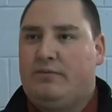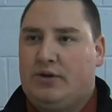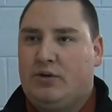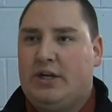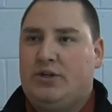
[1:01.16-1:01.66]
for
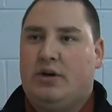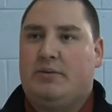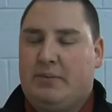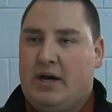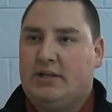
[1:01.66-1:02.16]

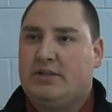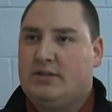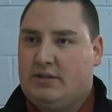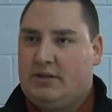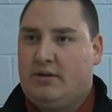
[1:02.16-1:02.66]
2,200
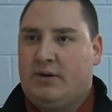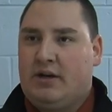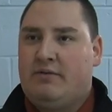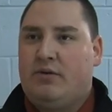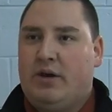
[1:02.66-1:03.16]
bucks that we're
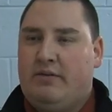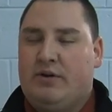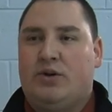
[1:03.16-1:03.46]
giving away for a